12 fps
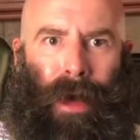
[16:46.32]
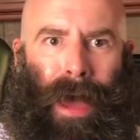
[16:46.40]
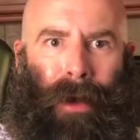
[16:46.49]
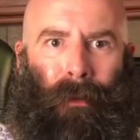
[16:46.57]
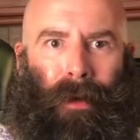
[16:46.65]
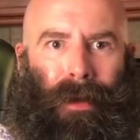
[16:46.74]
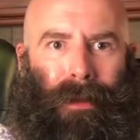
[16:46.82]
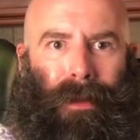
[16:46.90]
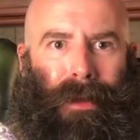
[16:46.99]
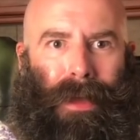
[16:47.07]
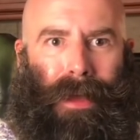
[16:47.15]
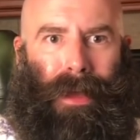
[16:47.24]
that one?
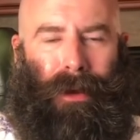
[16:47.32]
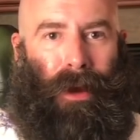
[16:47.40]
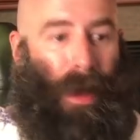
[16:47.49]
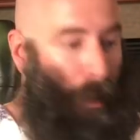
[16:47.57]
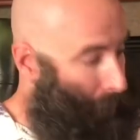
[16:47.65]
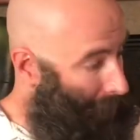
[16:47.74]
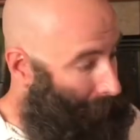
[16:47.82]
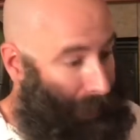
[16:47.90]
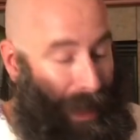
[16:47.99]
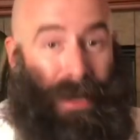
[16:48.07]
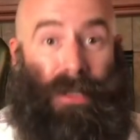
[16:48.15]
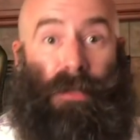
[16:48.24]
Looky here. My
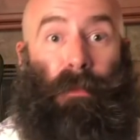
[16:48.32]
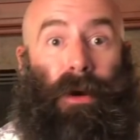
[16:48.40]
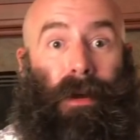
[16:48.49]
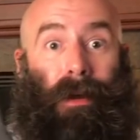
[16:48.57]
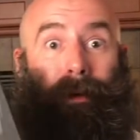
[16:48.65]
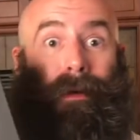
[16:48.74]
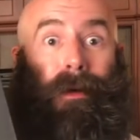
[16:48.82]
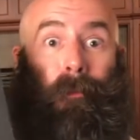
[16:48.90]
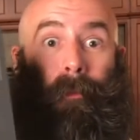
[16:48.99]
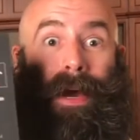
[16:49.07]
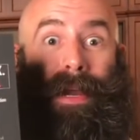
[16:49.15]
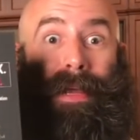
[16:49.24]
latest book,
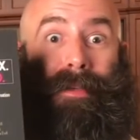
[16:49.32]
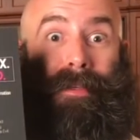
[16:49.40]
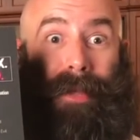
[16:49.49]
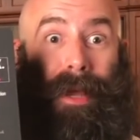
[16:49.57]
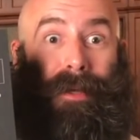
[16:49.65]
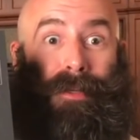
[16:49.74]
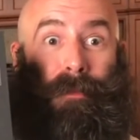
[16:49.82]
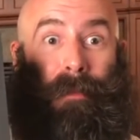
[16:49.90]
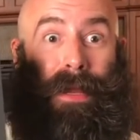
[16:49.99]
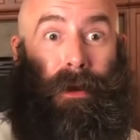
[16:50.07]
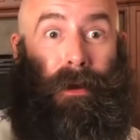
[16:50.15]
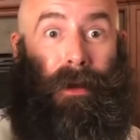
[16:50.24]
Money, Sex,
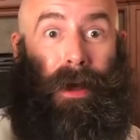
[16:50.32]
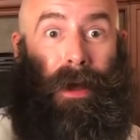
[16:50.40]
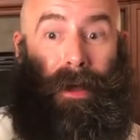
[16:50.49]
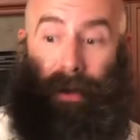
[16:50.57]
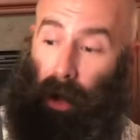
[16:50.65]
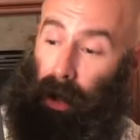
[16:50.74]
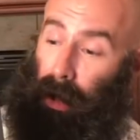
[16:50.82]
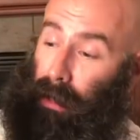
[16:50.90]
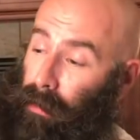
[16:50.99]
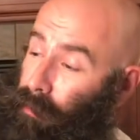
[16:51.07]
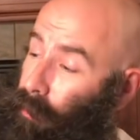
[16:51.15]
Beer, God. All of